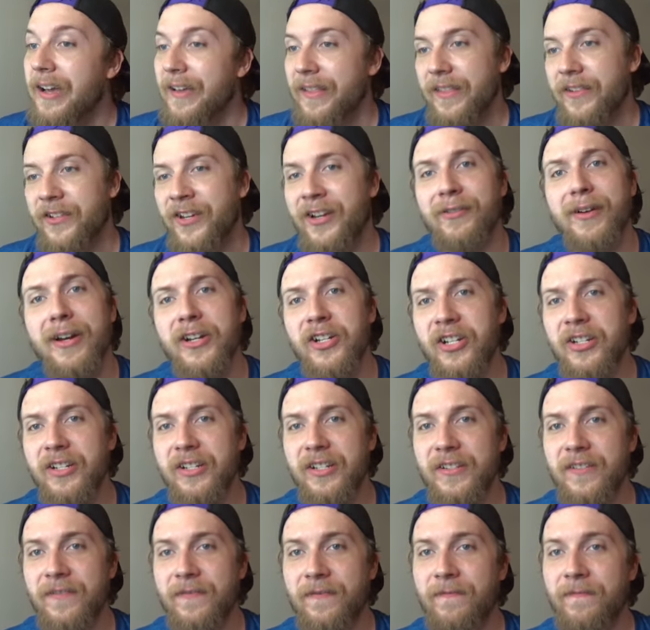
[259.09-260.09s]
The generation
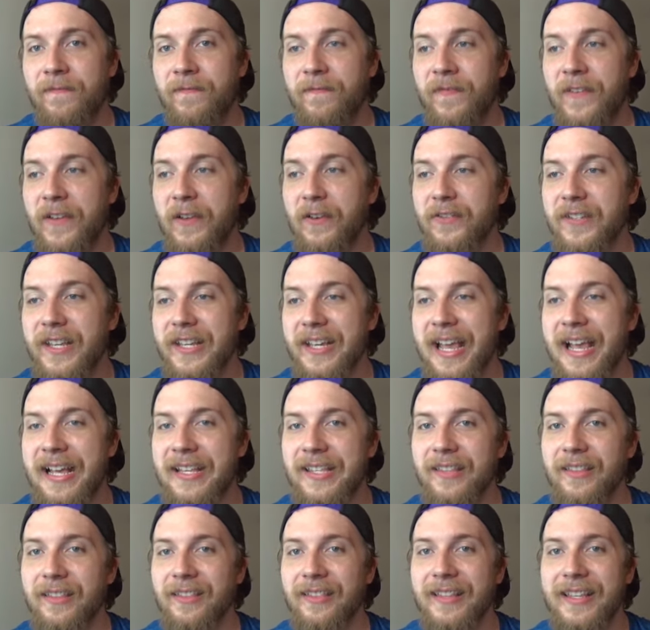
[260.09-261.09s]
just feels like it has
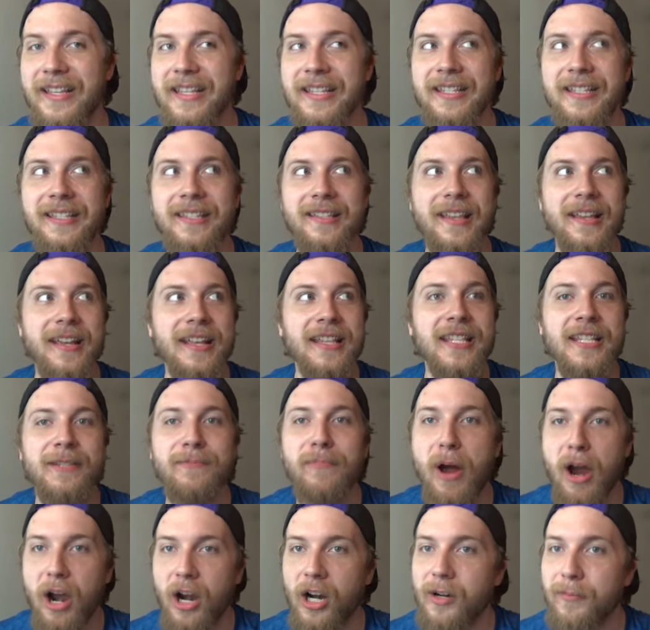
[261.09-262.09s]
the least like
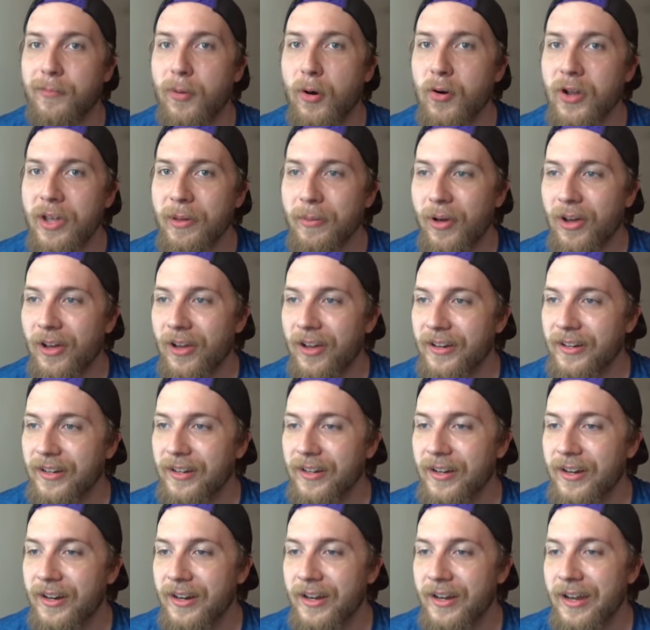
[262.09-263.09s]
inspired Pokemon,
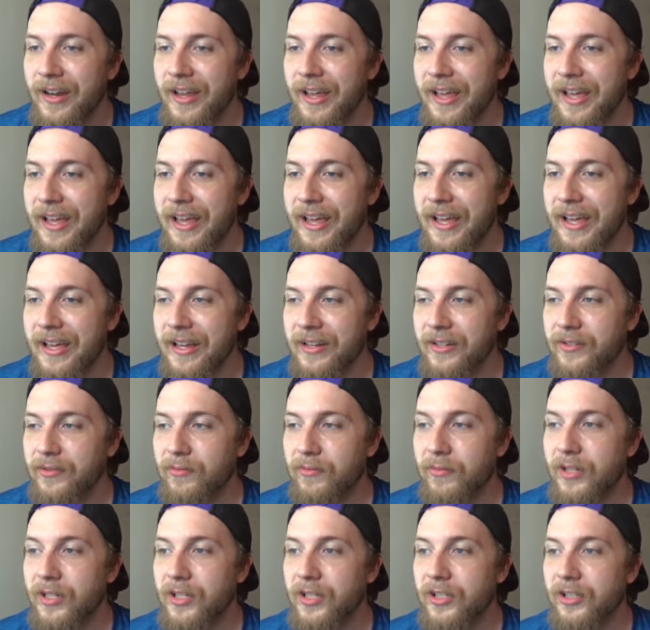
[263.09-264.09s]
and
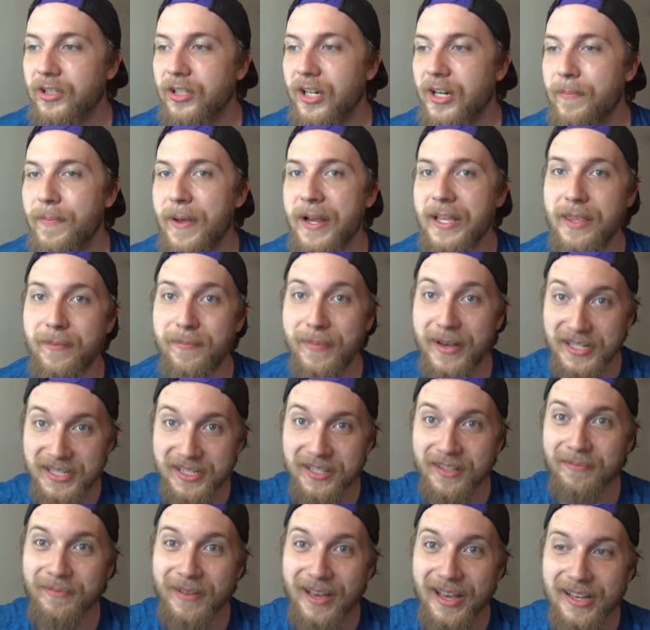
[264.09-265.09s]
when you're trying to pick the best
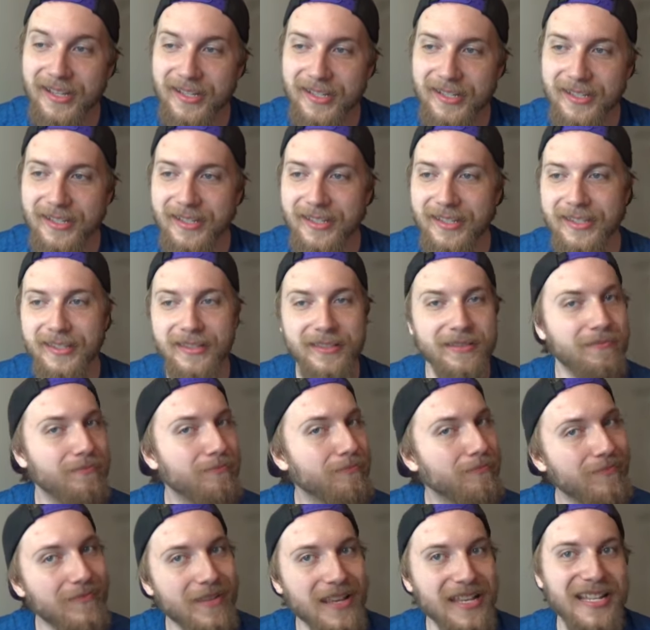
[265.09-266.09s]
of the best,
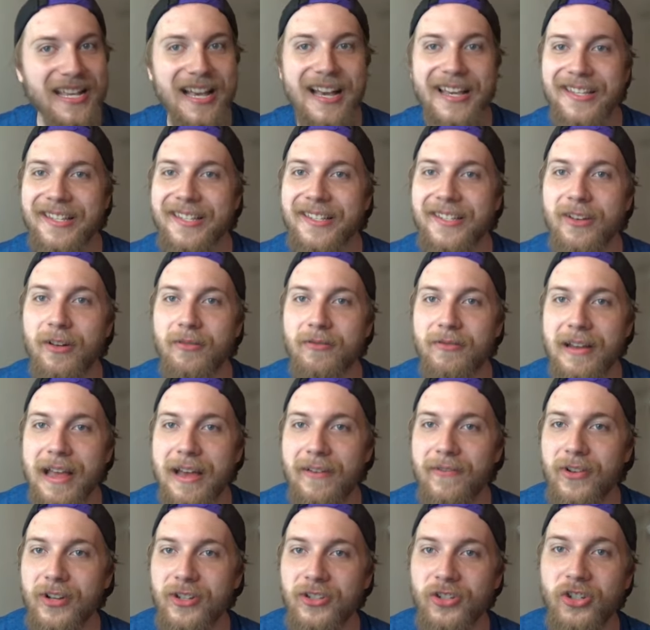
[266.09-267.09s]
these guys don't
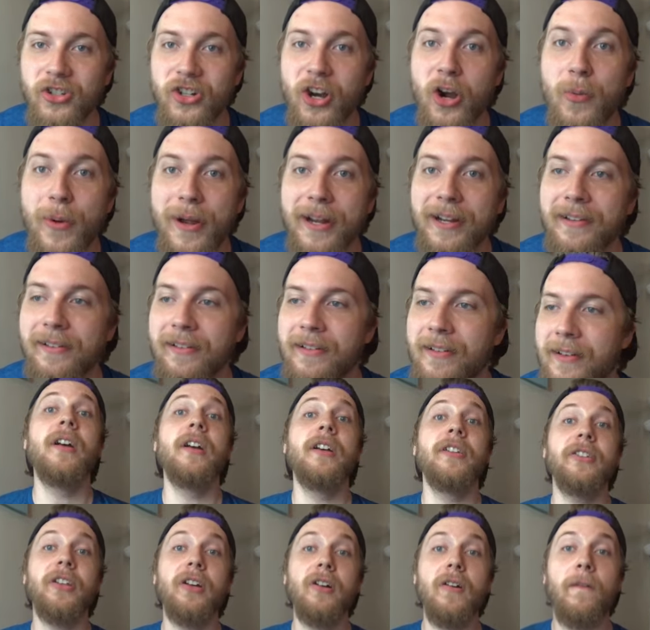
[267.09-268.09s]
have a good showing.
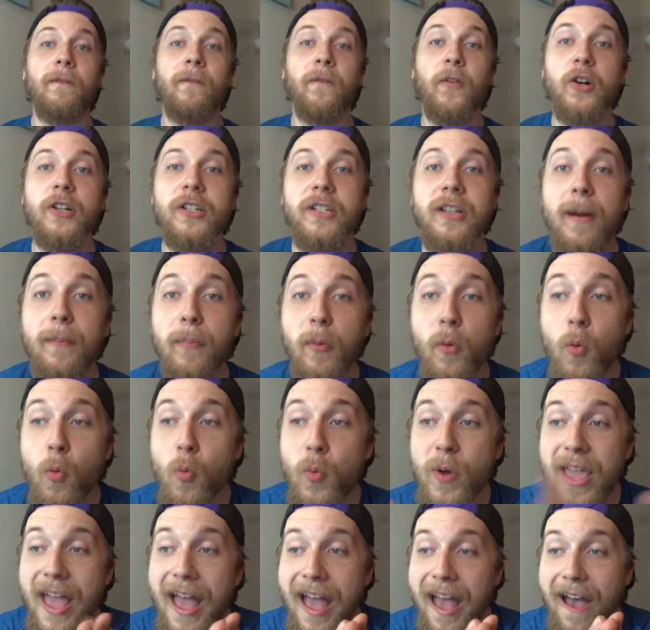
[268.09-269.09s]
So, first up,
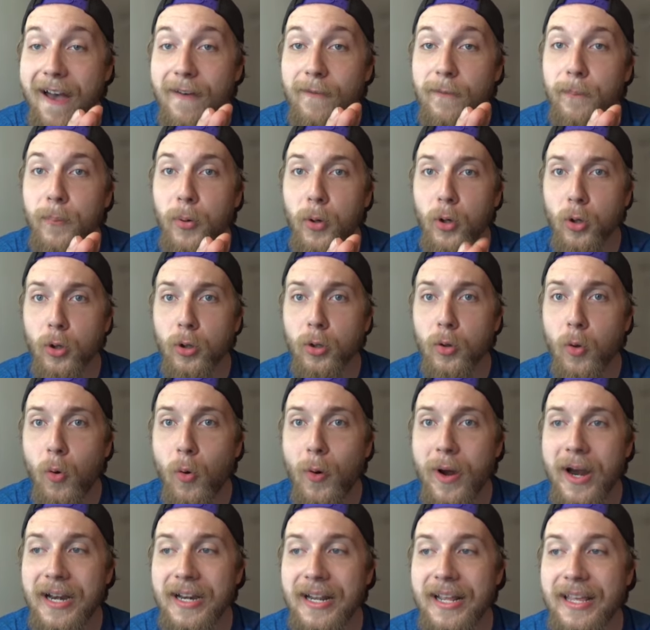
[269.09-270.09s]
we have
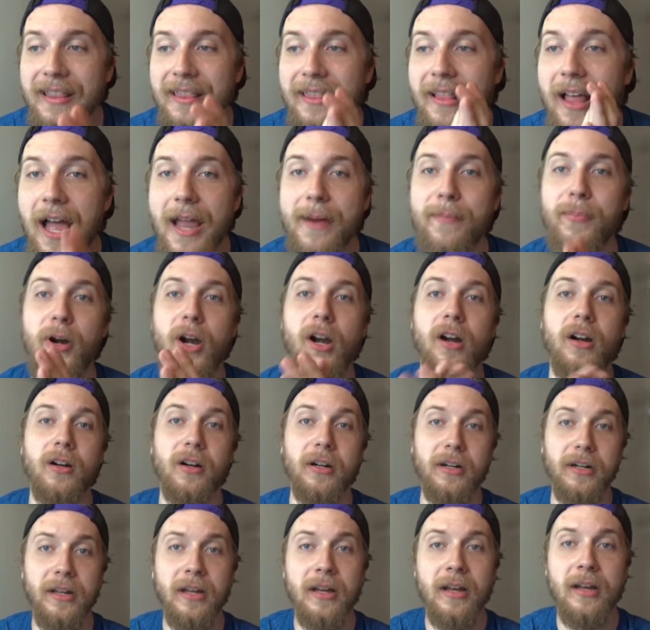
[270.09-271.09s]
Purloin and
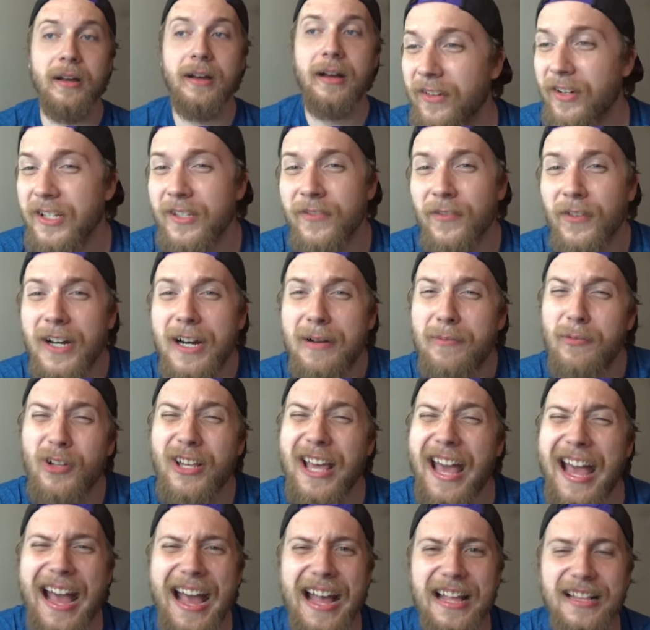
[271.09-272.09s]
Liepard. They're just forgettable
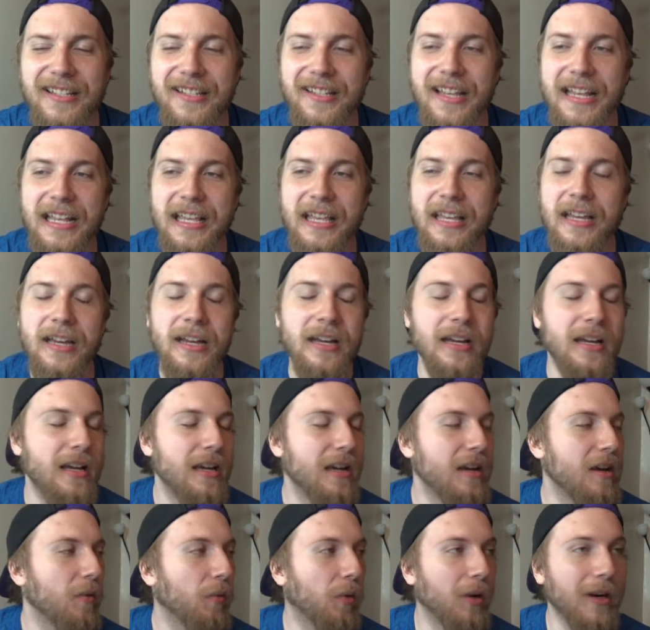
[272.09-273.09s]
cats. Like,
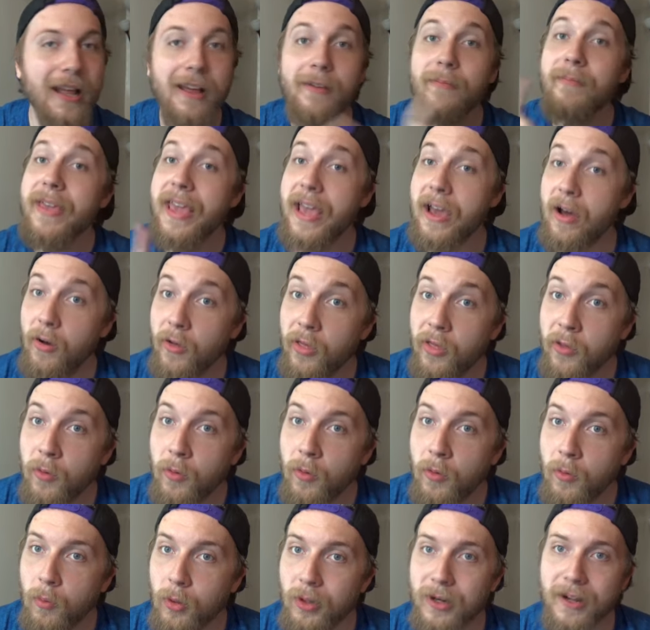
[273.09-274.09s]
we're gonna have Meowth,
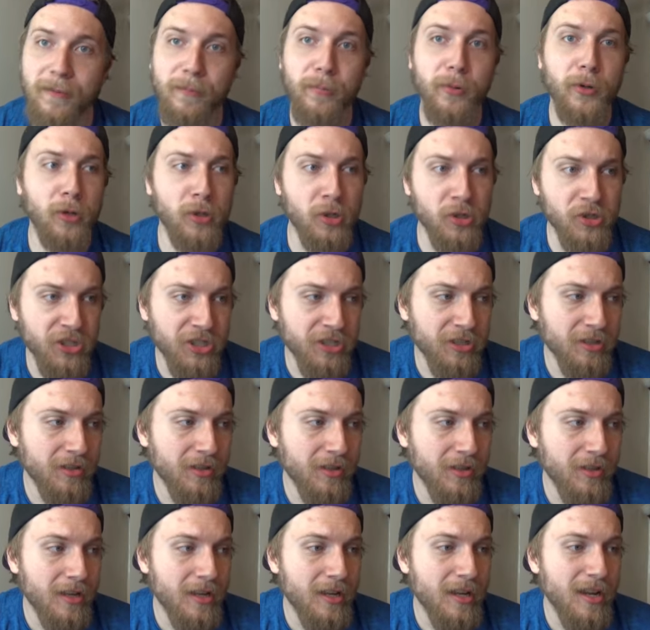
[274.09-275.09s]
we're gonna have Persian,
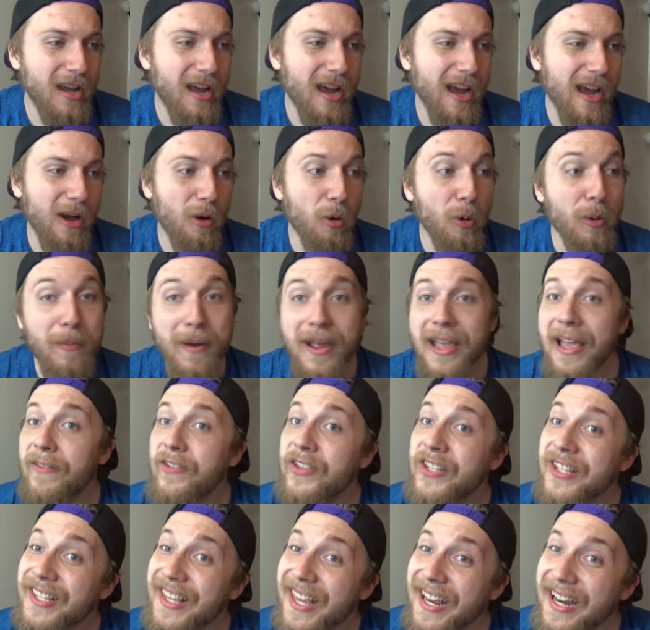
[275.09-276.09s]
we might have
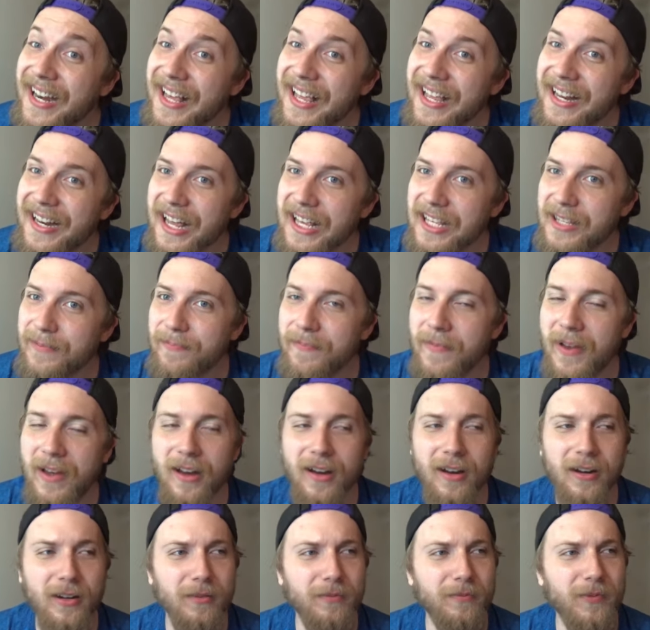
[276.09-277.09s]
Skitty and
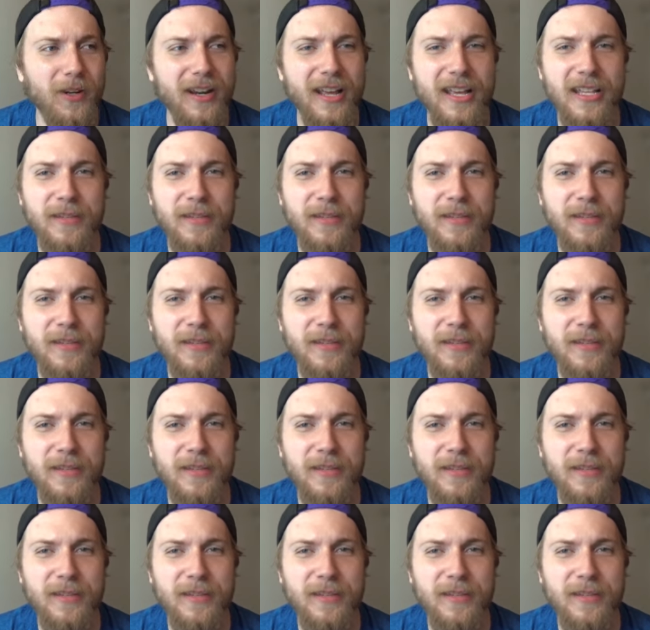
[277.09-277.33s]
not